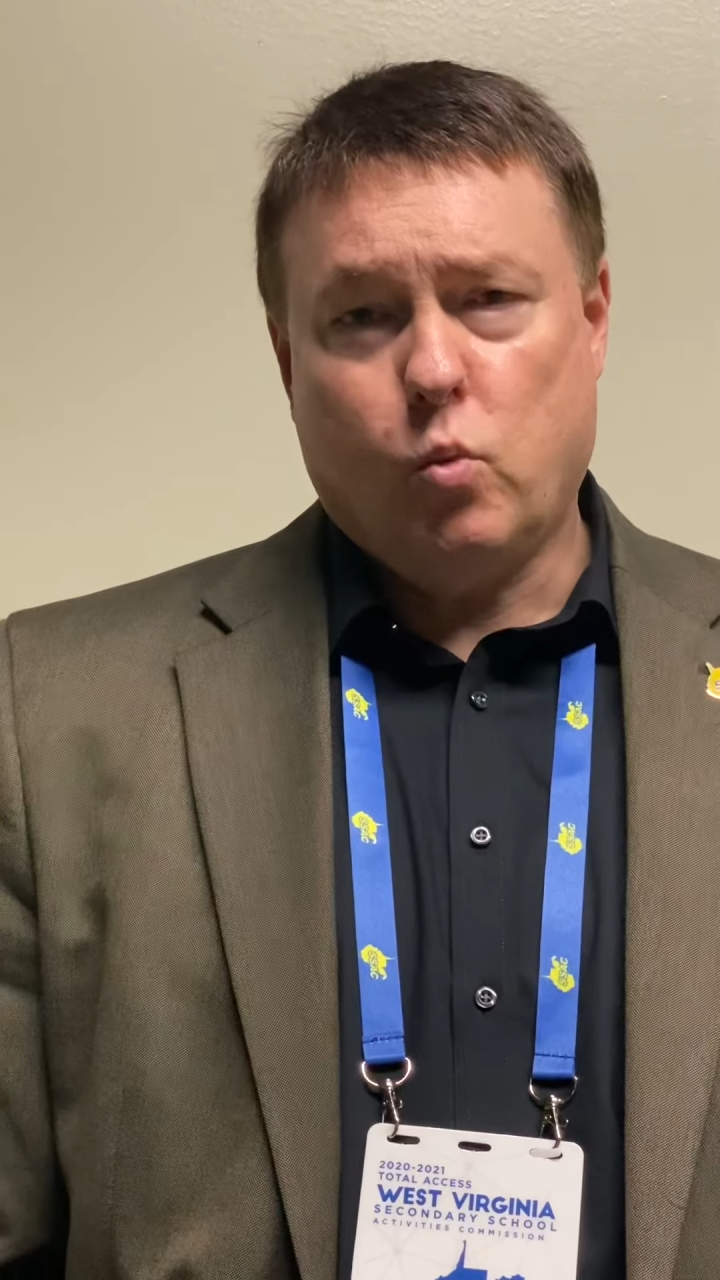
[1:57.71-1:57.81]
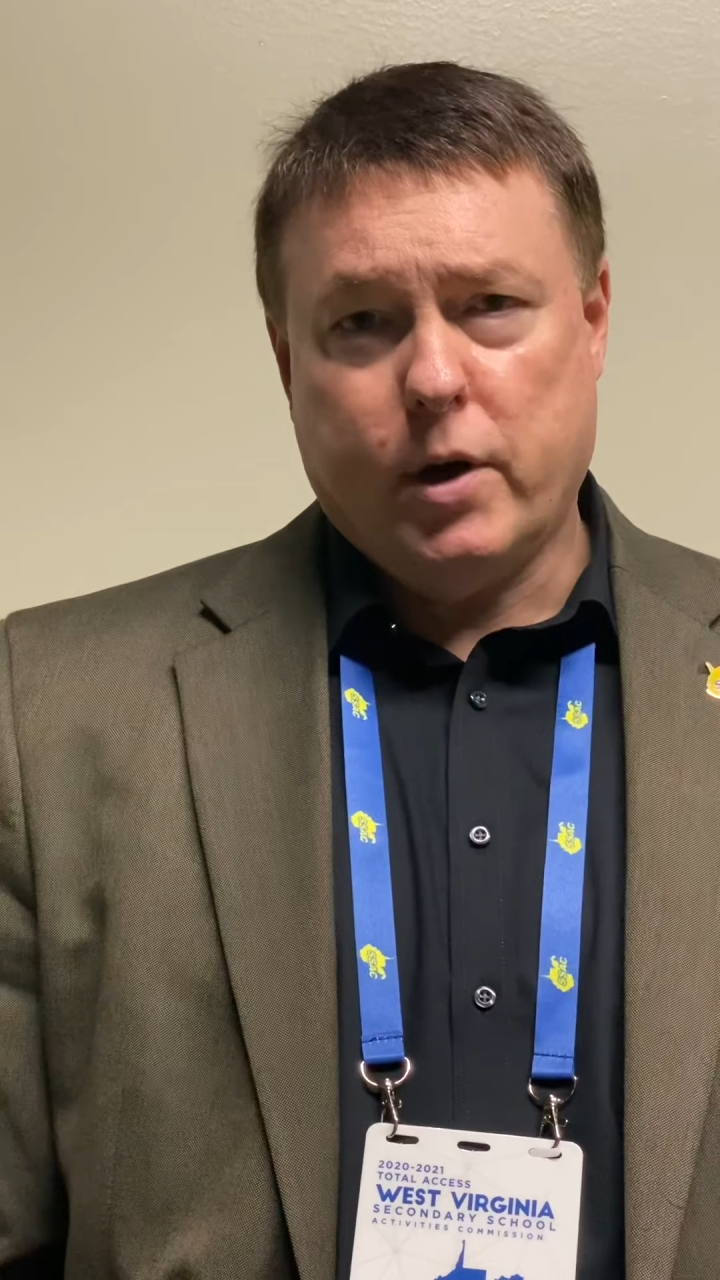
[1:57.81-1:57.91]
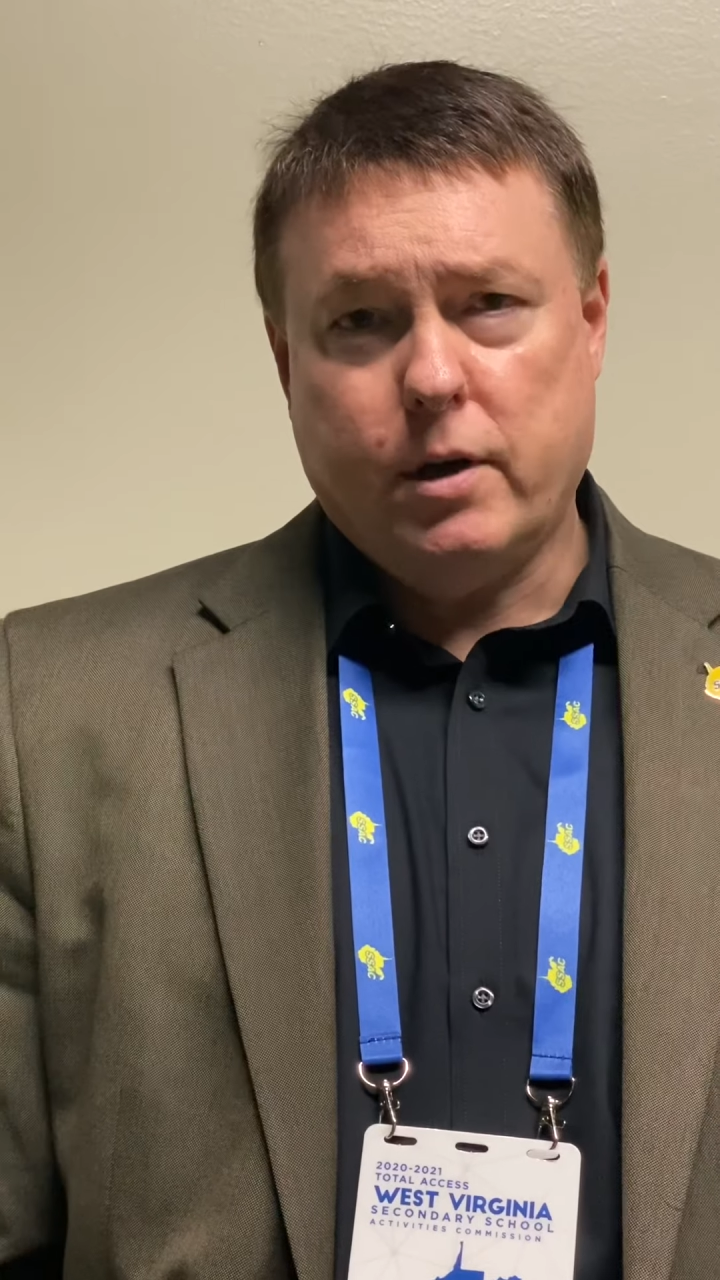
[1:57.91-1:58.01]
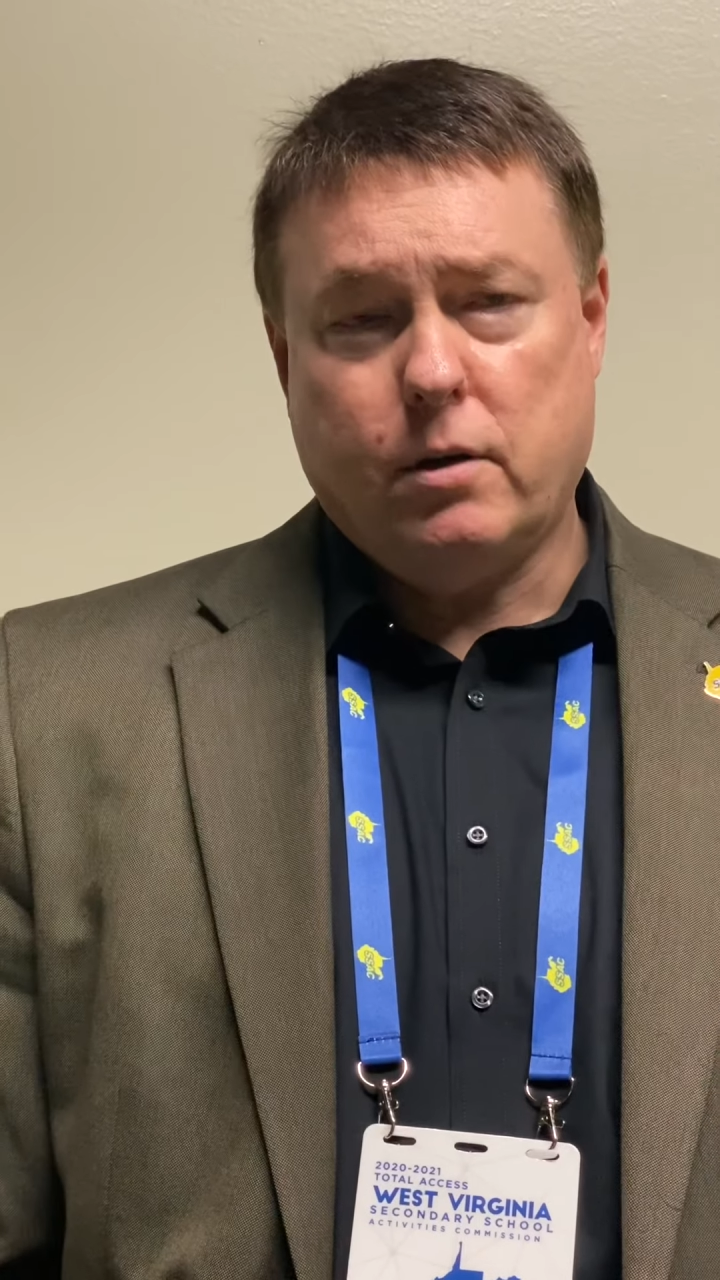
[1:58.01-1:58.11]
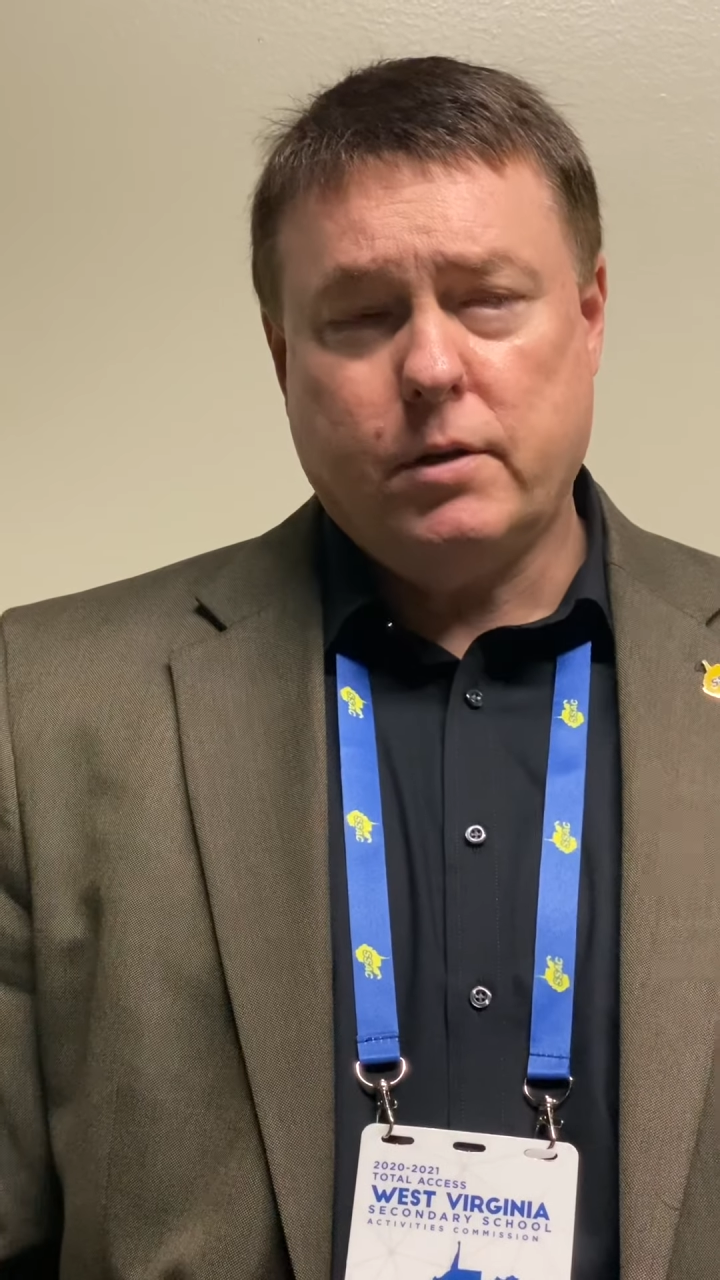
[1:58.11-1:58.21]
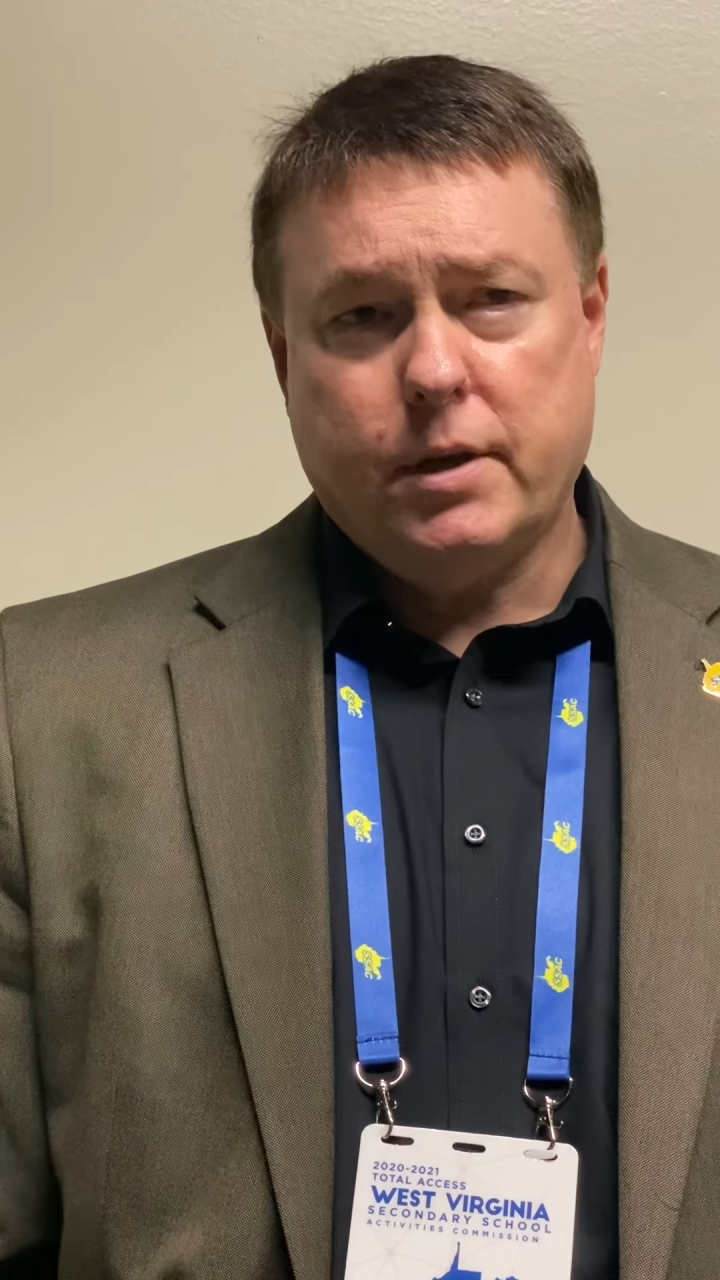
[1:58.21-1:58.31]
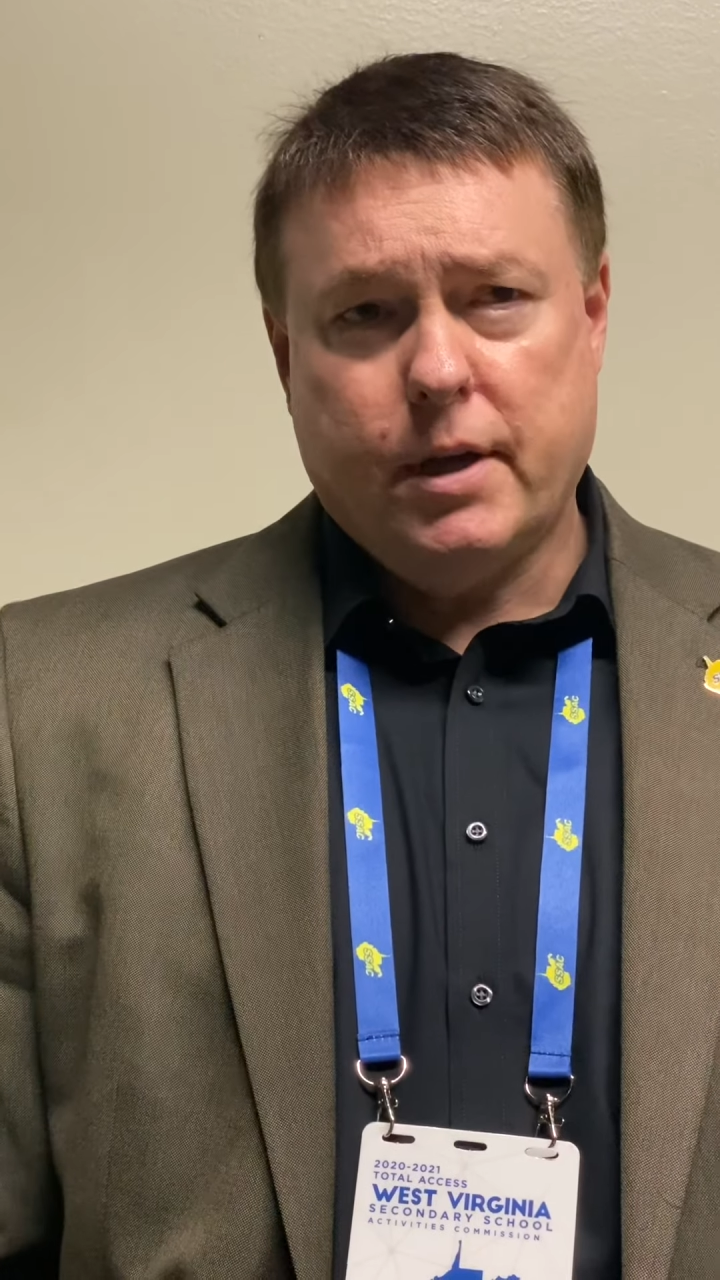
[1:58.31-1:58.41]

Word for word: well